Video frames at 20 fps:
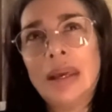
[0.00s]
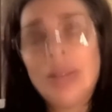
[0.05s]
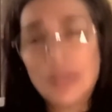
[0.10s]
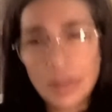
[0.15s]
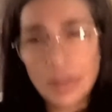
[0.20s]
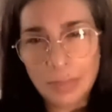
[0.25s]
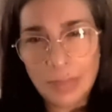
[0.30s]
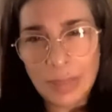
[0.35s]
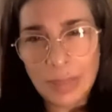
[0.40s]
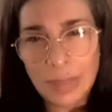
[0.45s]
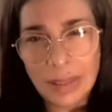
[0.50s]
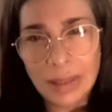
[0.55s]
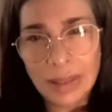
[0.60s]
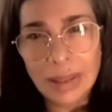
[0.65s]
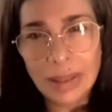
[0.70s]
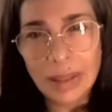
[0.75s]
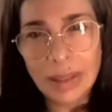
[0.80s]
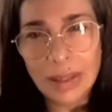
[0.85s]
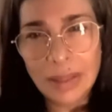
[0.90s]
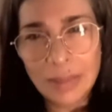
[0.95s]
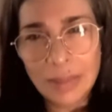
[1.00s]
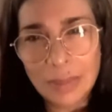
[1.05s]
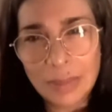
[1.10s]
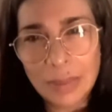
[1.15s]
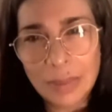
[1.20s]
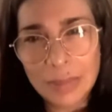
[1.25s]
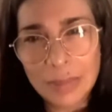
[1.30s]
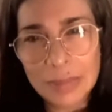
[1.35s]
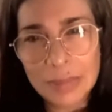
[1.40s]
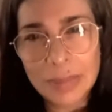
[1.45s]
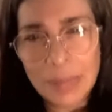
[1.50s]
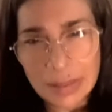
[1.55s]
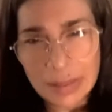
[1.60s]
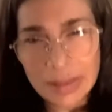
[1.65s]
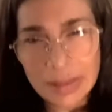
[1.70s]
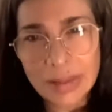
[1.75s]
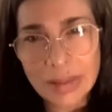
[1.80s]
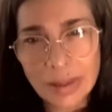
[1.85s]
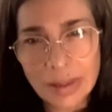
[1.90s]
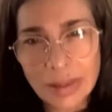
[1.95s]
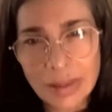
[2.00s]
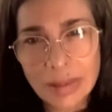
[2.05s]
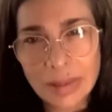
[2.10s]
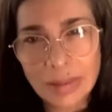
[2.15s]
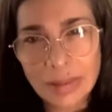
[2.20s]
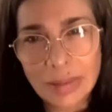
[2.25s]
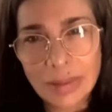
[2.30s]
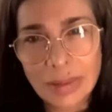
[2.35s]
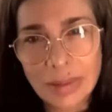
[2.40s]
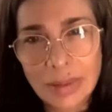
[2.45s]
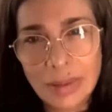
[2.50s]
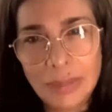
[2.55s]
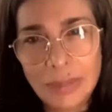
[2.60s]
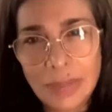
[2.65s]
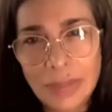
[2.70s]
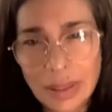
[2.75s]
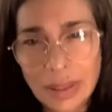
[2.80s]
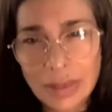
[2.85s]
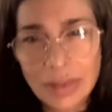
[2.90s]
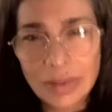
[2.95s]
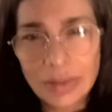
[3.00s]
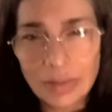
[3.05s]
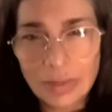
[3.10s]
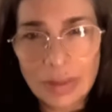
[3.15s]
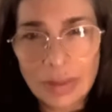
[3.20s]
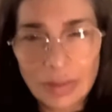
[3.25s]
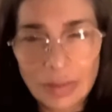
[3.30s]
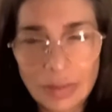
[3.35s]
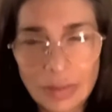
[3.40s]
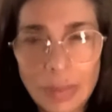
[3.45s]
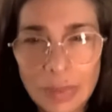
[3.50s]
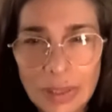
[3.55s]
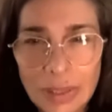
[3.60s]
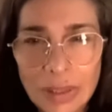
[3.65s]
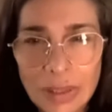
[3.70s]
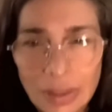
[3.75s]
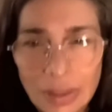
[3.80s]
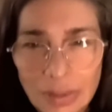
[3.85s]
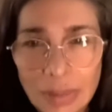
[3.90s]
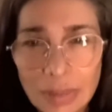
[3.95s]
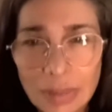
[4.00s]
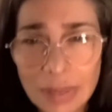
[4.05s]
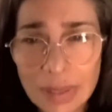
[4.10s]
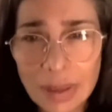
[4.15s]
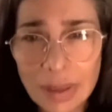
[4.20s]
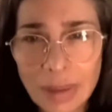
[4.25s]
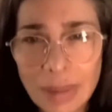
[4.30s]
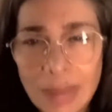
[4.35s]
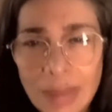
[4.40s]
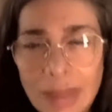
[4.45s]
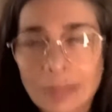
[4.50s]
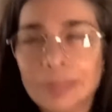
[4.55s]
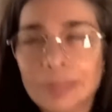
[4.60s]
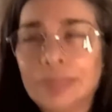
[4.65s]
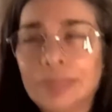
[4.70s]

to be at my mum's bedside because everybody knew it was coming.